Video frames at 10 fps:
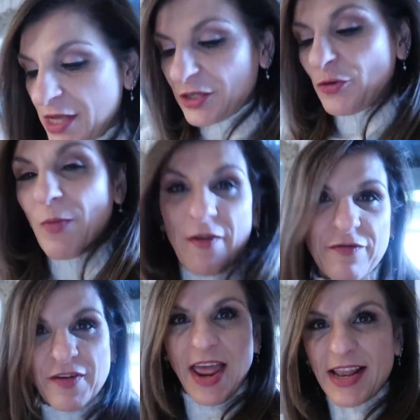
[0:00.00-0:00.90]
So my
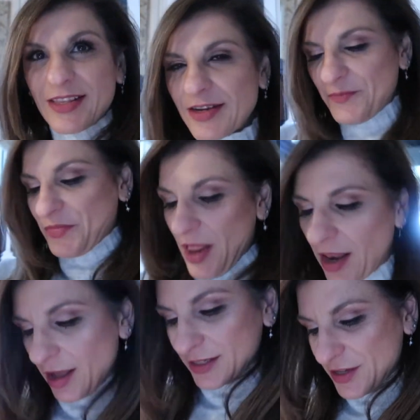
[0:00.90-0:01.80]
friend
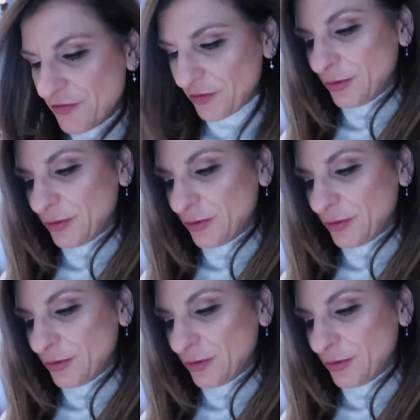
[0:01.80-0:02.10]
Lux and